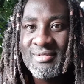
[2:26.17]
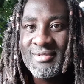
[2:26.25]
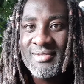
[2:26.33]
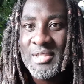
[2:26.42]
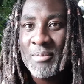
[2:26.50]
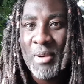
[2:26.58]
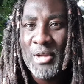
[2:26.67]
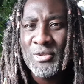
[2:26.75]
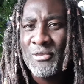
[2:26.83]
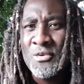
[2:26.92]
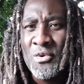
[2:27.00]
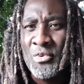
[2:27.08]
It's a part
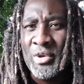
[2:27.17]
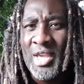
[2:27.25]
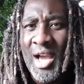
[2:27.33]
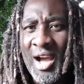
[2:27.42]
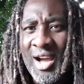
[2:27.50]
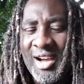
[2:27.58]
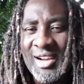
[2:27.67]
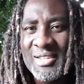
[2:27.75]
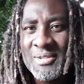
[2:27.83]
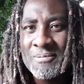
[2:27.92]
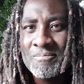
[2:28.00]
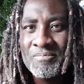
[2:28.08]
of who we are.
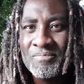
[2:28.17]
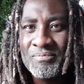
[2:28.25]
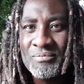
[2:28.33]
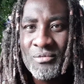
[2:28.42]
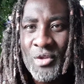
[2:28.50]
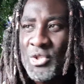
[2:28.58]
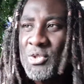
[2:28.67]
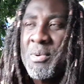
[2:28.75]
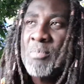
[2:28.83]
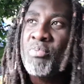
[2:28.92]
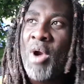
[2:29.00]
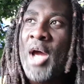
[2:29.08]
To
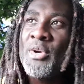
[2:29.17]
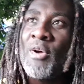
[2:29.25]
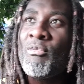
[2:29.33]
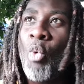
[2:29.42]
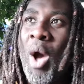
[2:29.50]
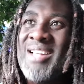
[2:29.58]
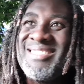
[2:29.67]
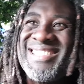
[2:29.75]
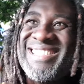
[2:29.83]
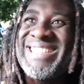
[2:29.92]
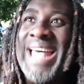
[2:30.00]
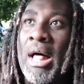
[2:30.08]
be proud of
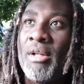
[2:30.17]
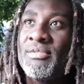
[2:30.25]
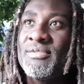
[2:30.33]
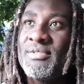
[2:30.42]
oneself,